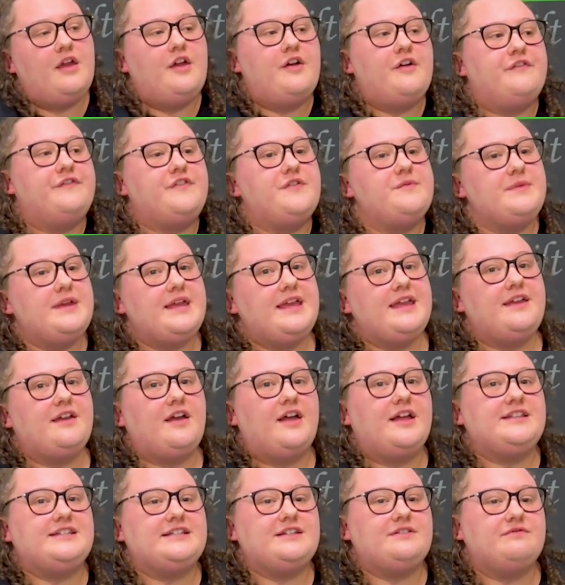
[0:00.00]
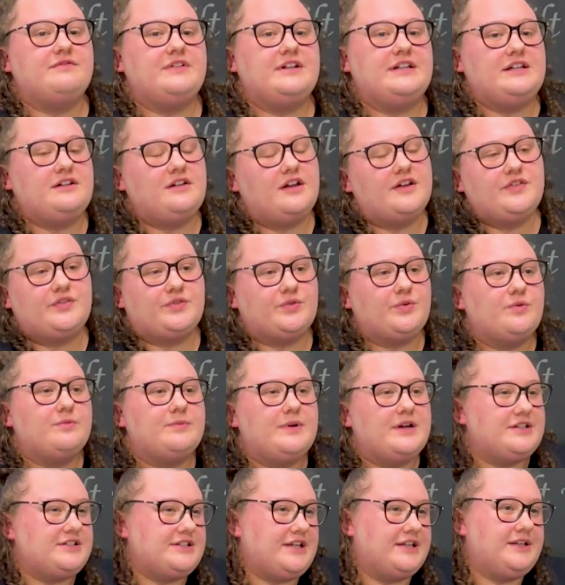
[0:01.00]
For me, I didn't really like school
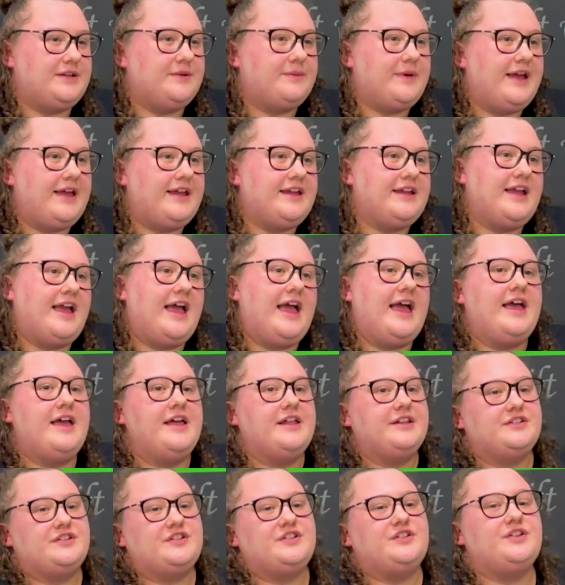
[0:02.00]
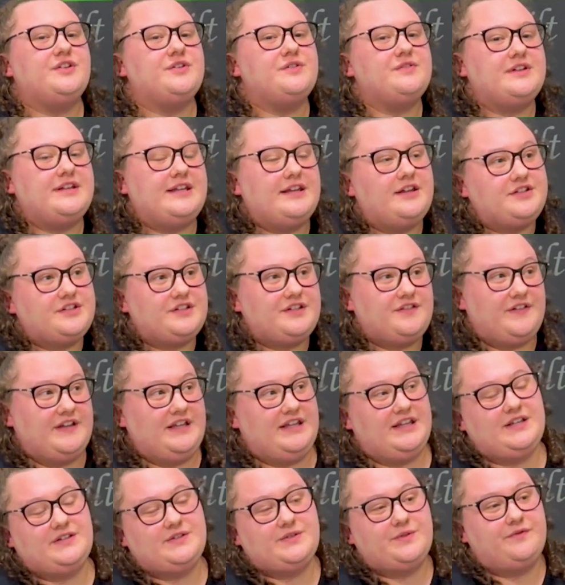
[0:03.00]
much anyway, and uni, I just
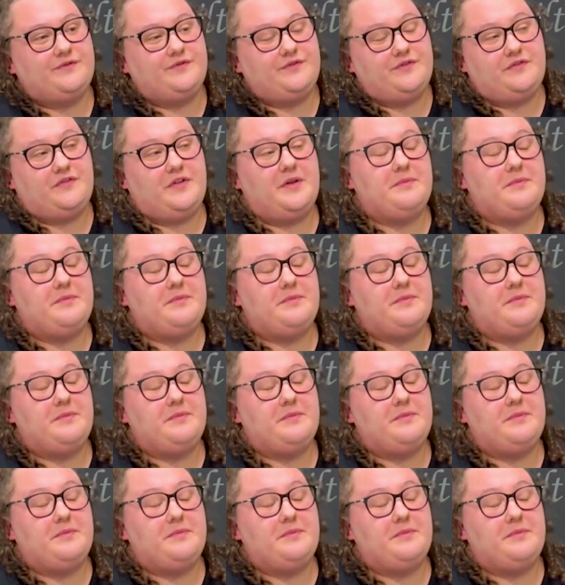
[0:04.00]
think it's,